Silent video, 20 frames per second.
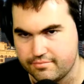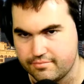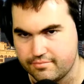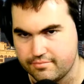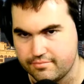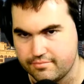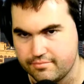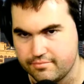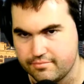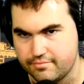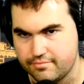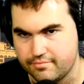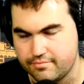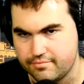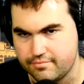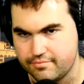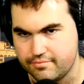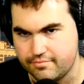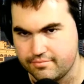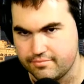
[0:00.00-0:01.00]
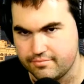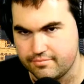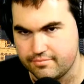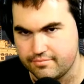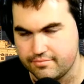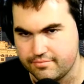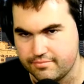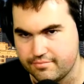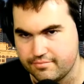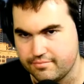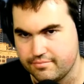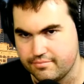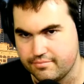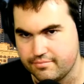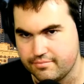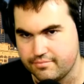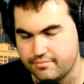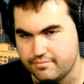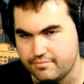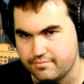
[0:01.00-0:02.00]

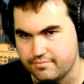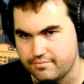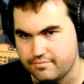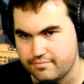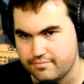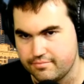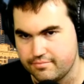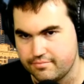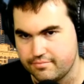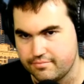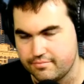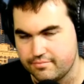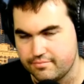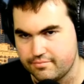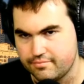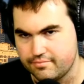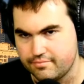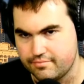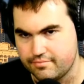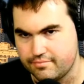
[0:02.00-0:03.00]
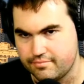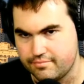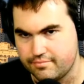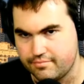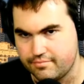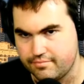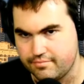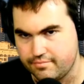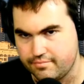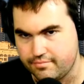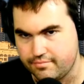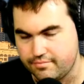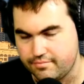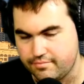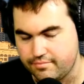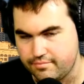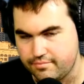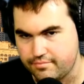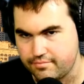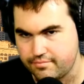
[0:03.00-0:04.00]

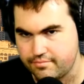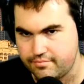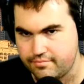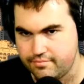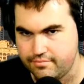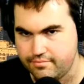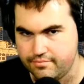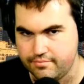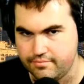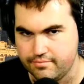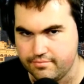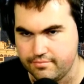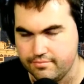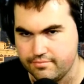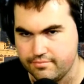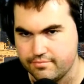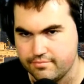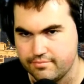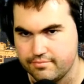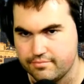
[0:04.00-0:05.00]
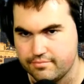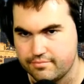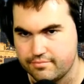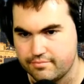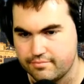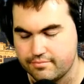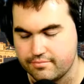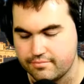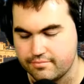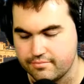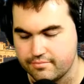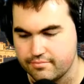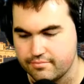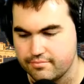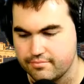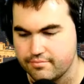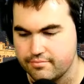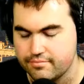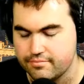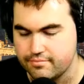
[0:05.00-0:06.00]

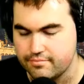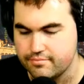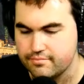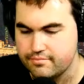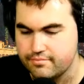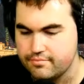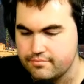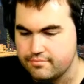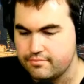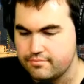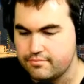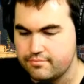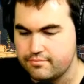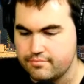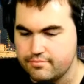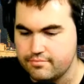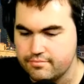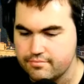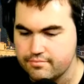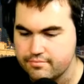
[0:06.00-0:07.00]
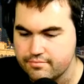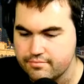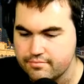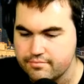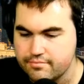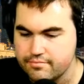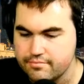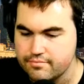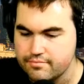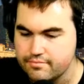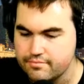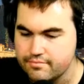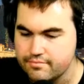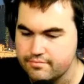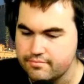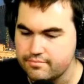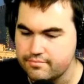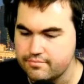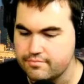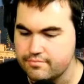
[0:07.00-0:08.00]
This person isn't speaking.